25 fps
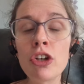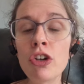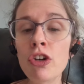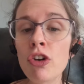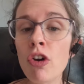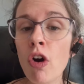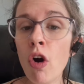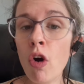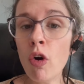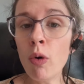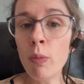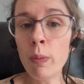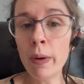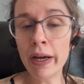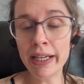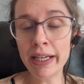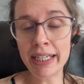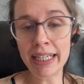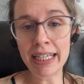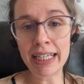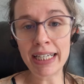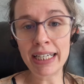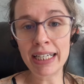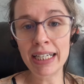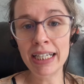
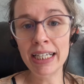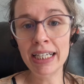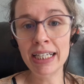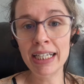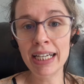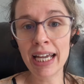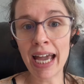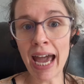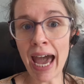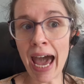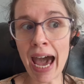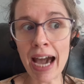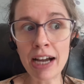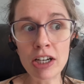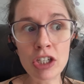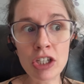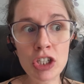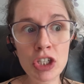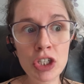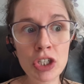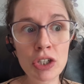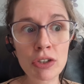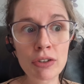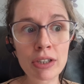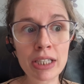nobody
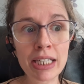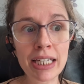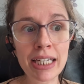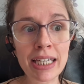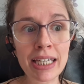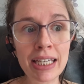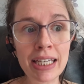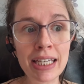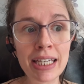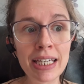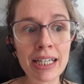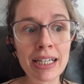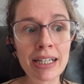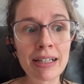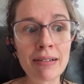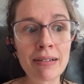actually,